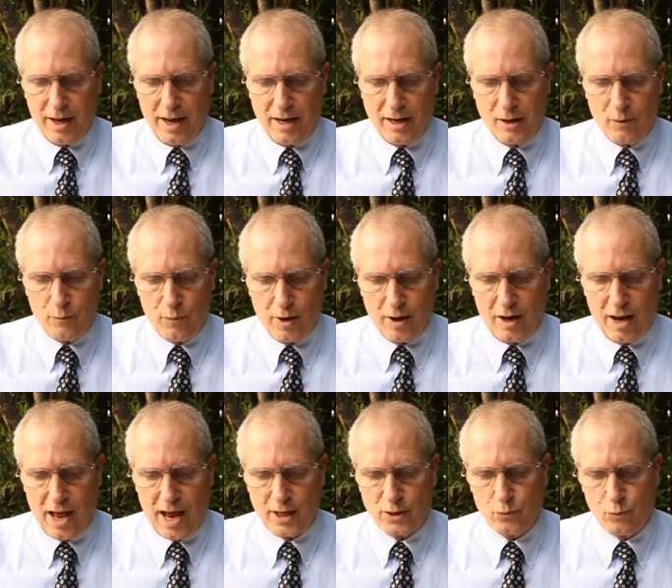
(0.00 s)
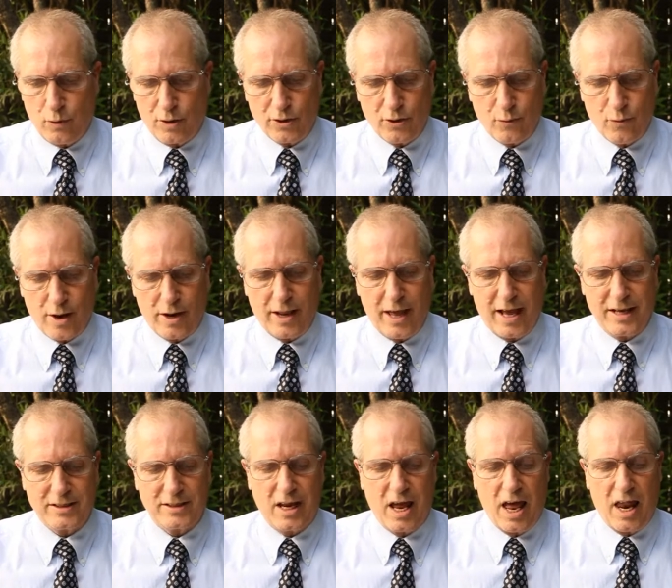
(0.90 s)
and then realize what you read
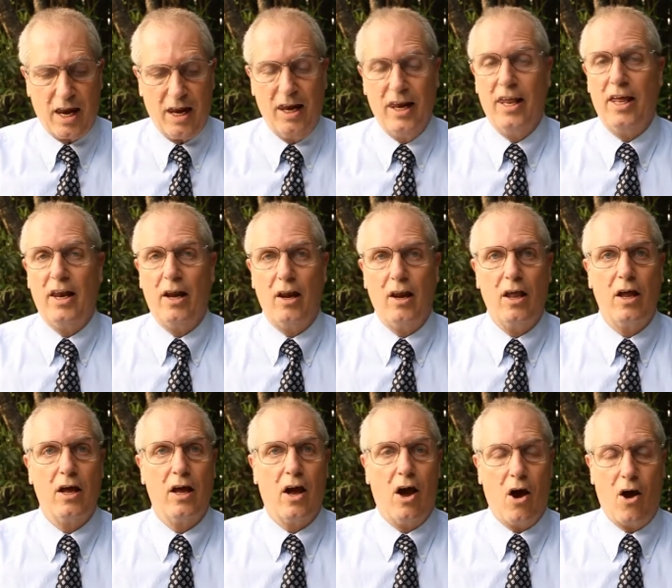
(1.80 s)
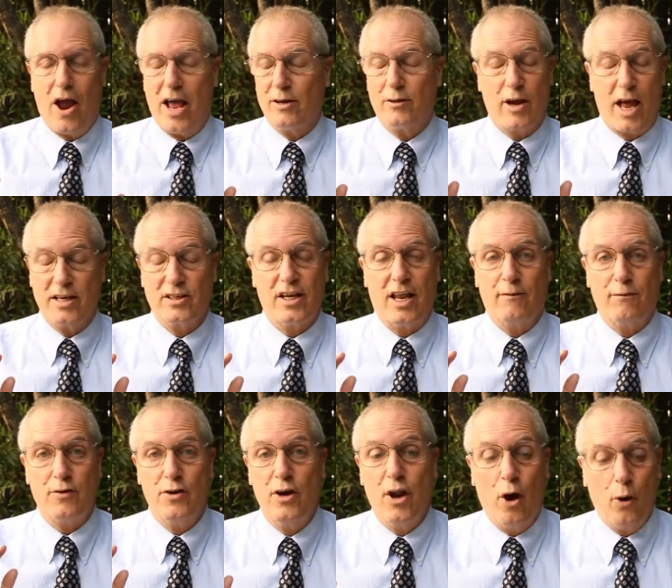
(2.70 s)
has little or ha has
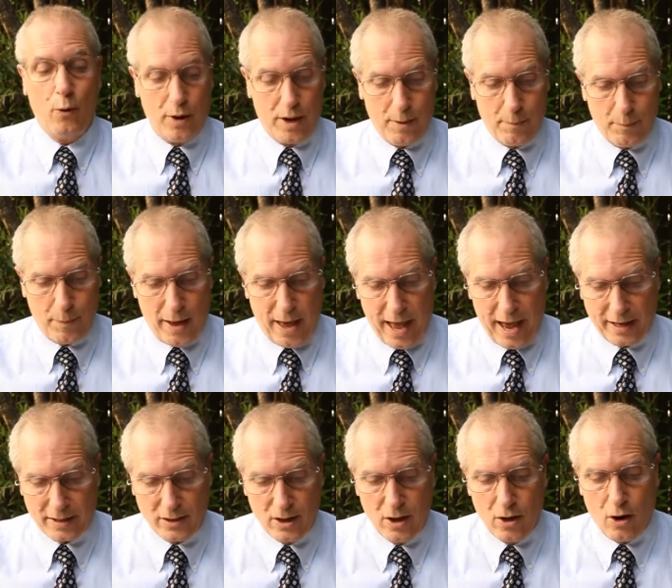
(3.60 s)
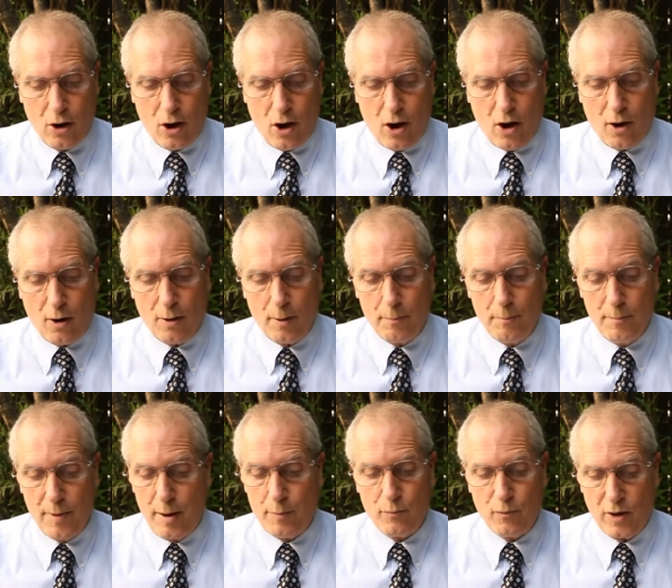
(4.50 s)
left no impact or
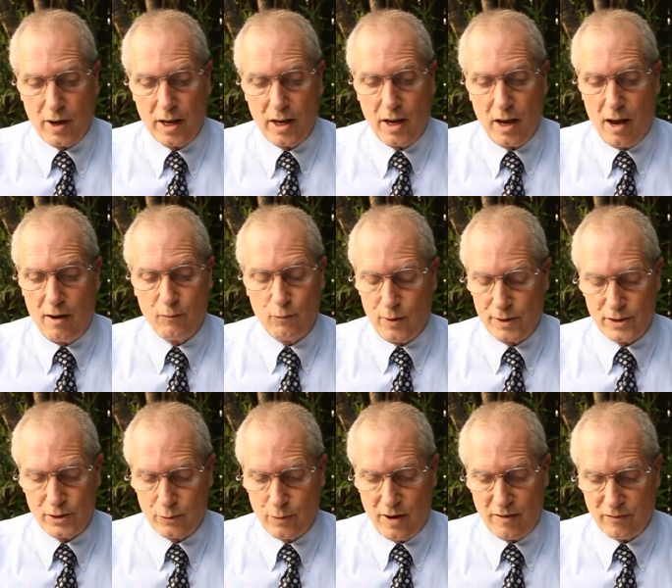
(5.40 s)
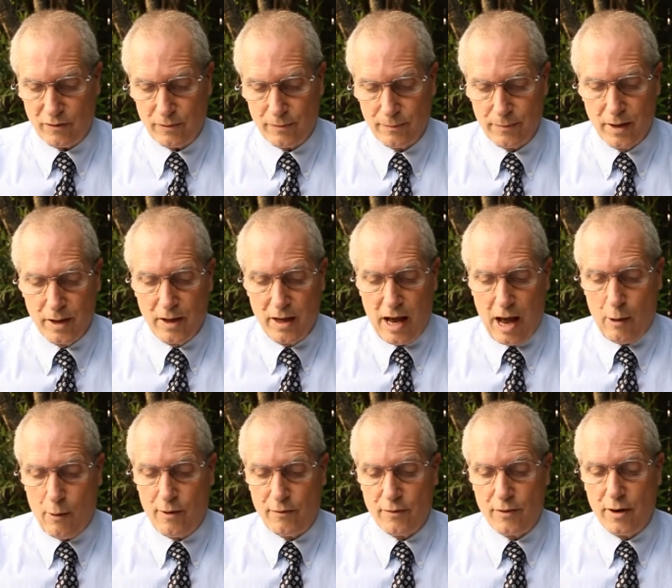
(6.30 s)
memory of whatsoever.
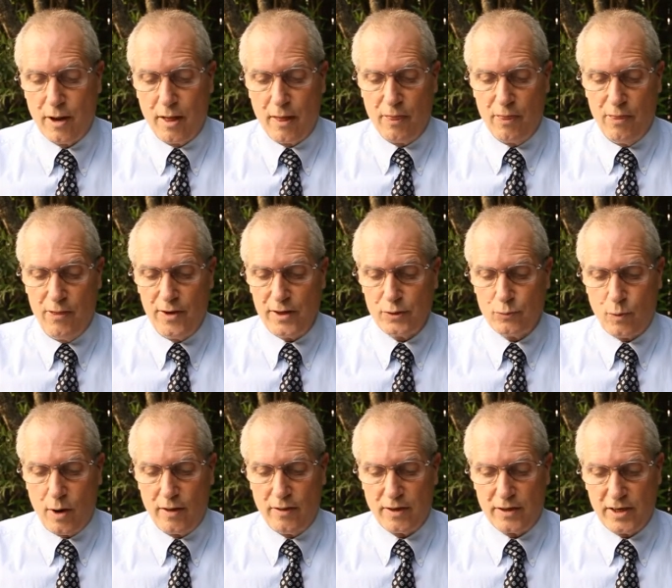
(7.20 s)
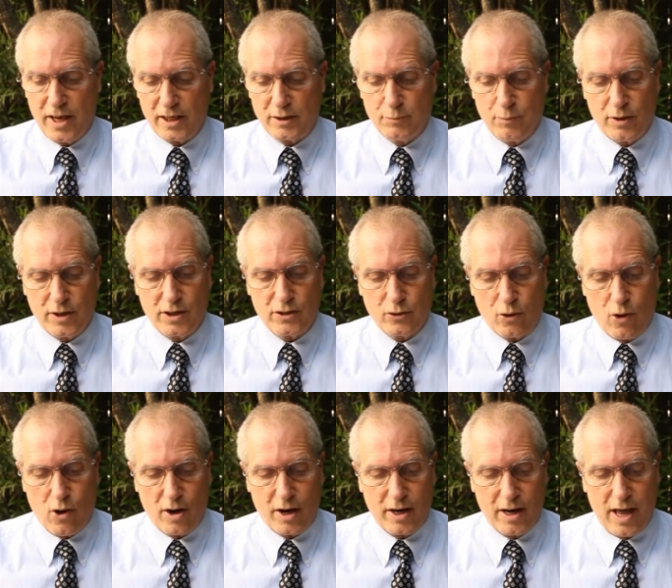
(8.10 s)
However, this way the textbook is
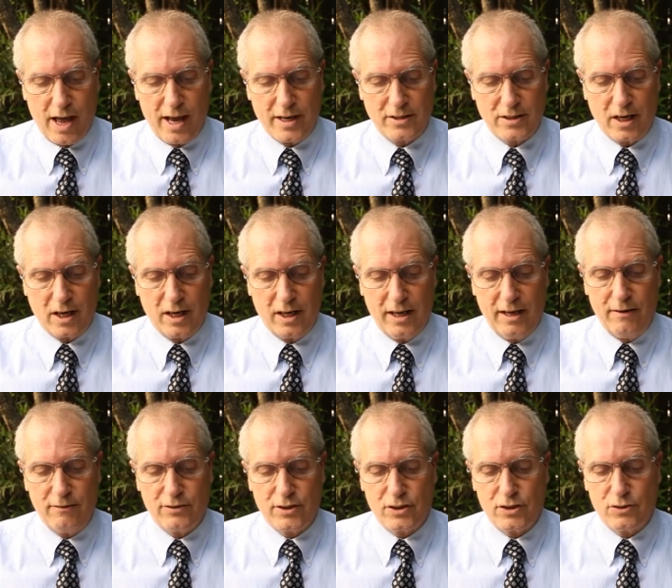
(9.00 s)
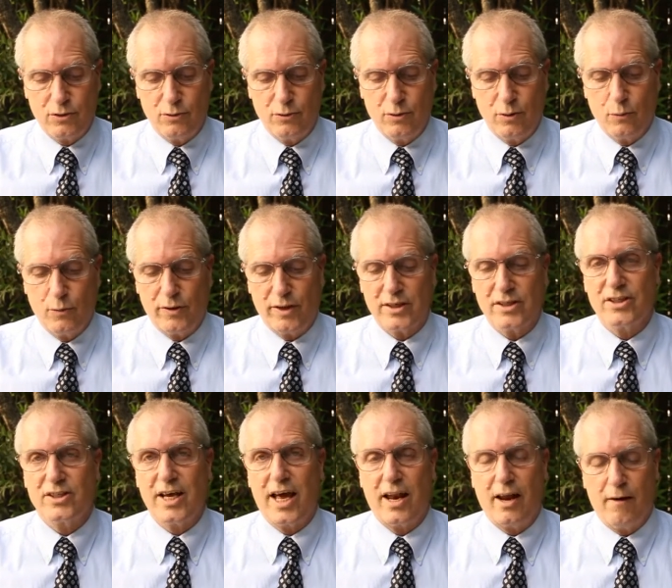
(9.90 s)
organized, leaves the student with a
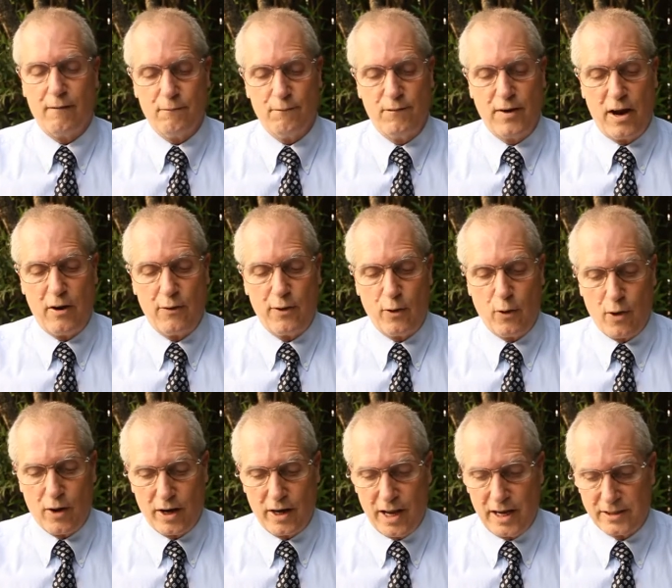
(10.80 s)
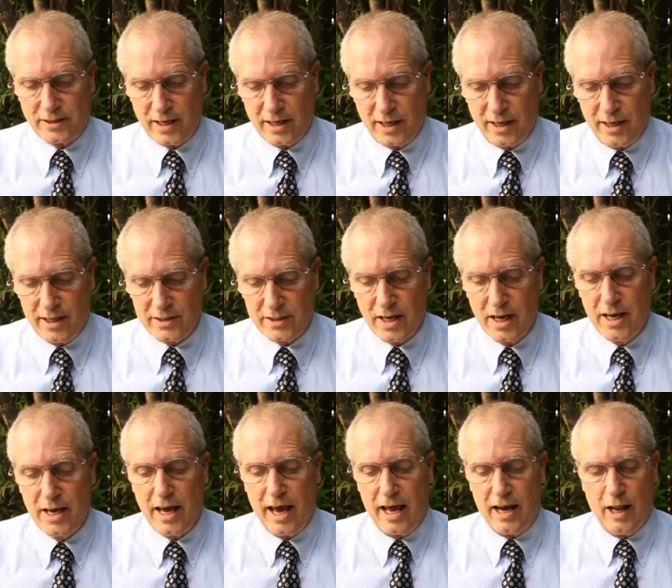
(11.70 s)
set of very organized ideas
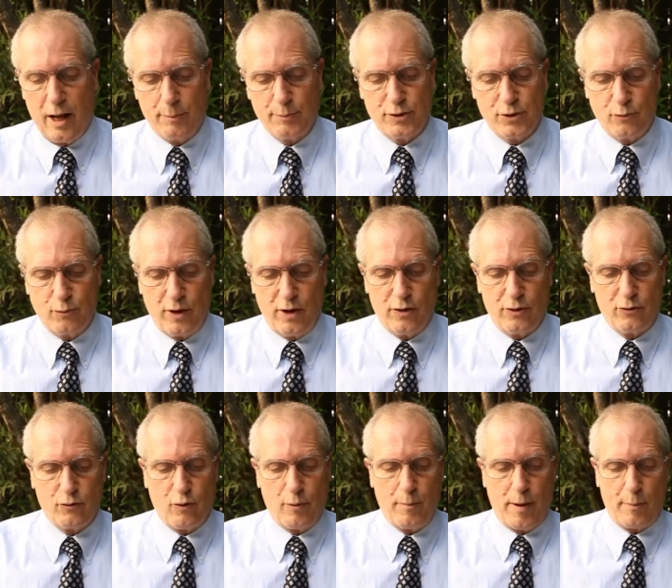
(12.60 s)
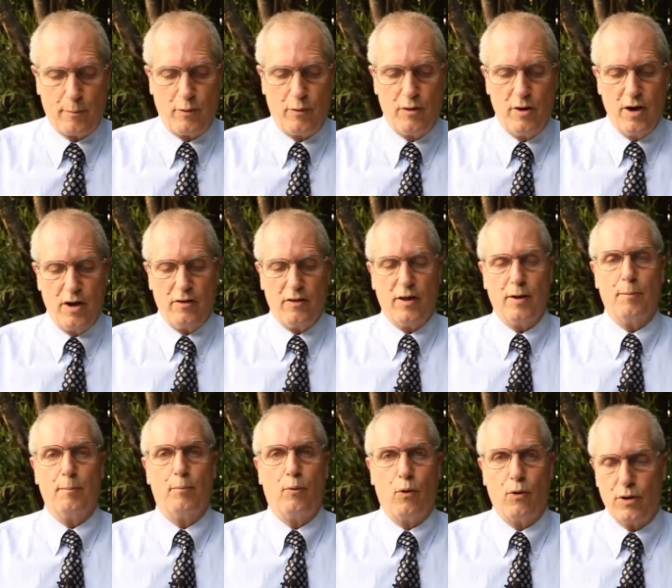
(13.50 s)
and helps the reader to remember the
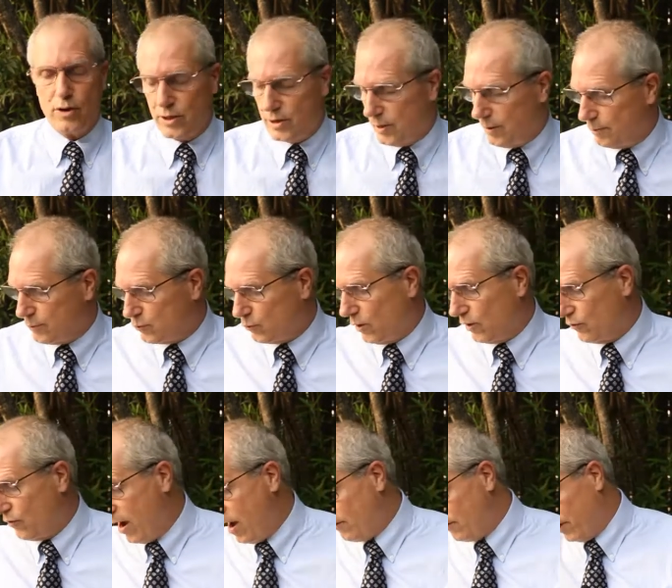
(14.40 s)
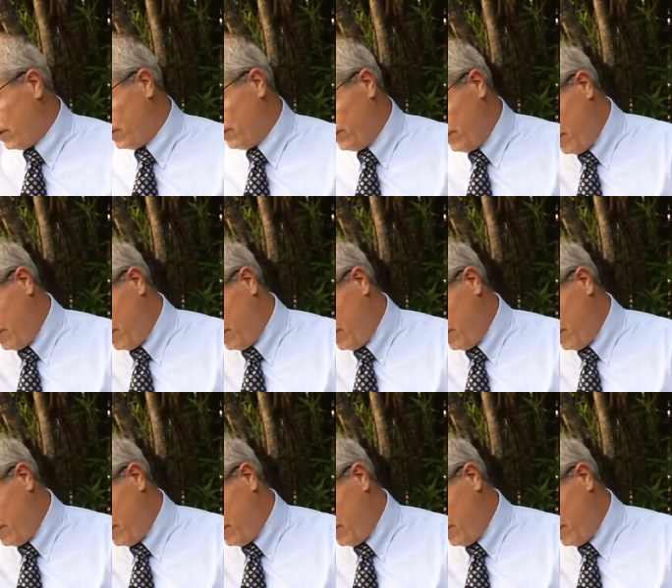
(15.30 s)
important tips while driving.